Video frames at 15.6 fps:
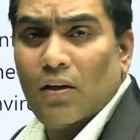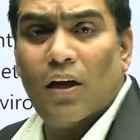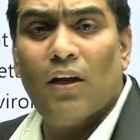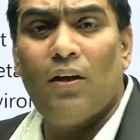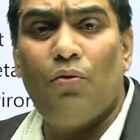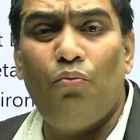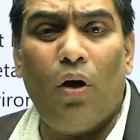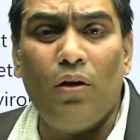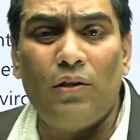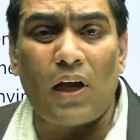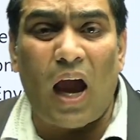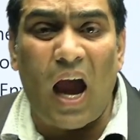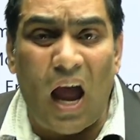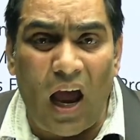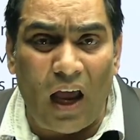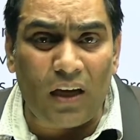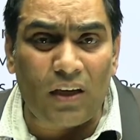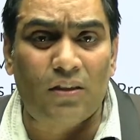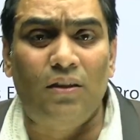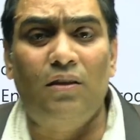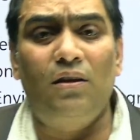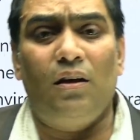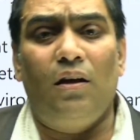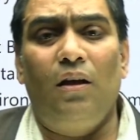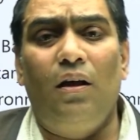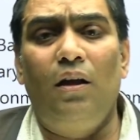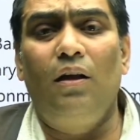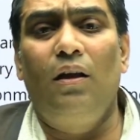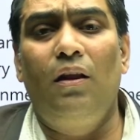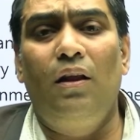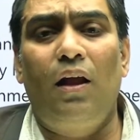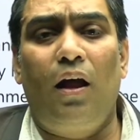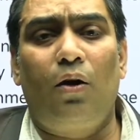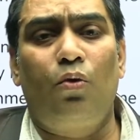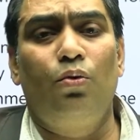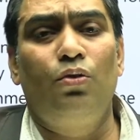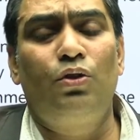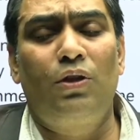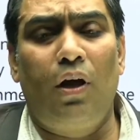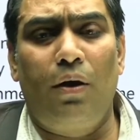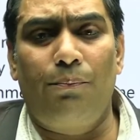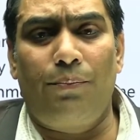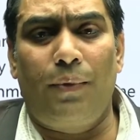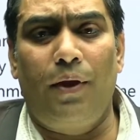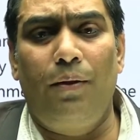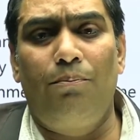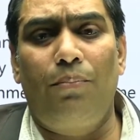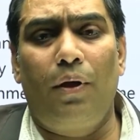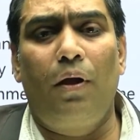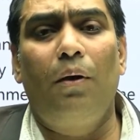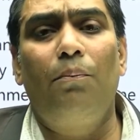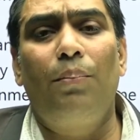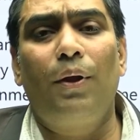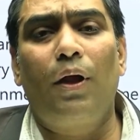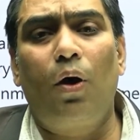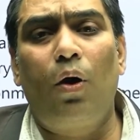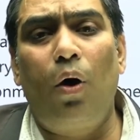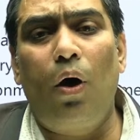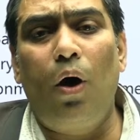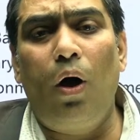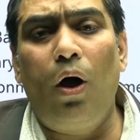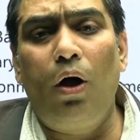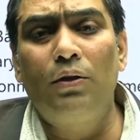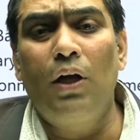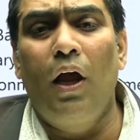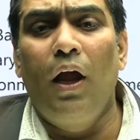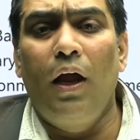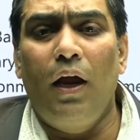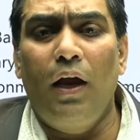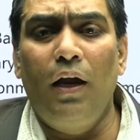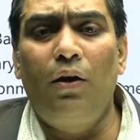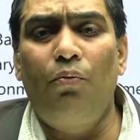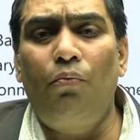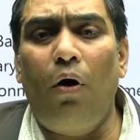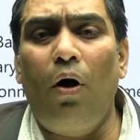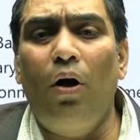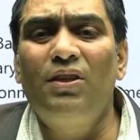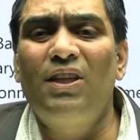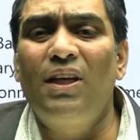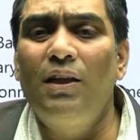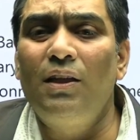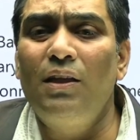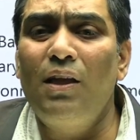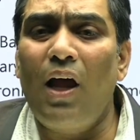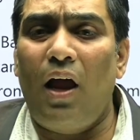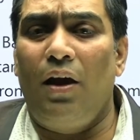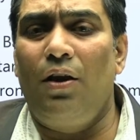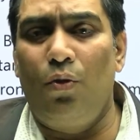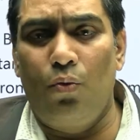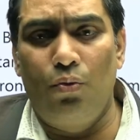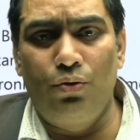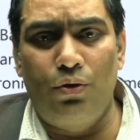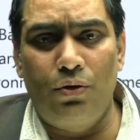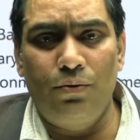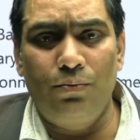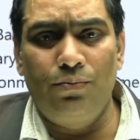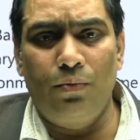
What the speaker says: It was asked in the question paper because it was in the news.